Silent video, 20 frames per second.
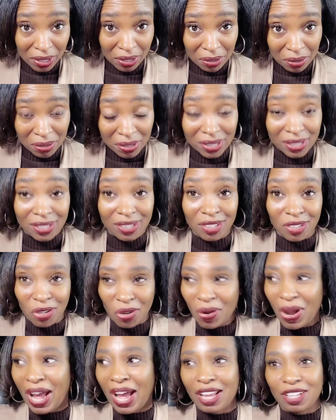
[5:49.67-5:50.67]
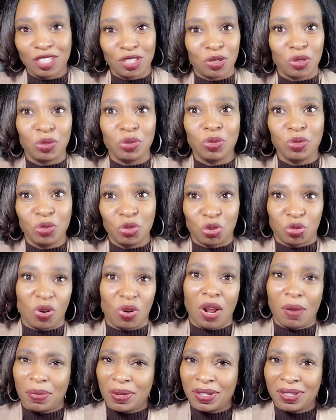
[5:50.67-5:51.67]
else, you know, high school
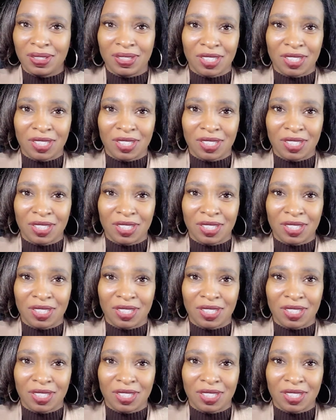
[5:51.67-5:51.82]
drama,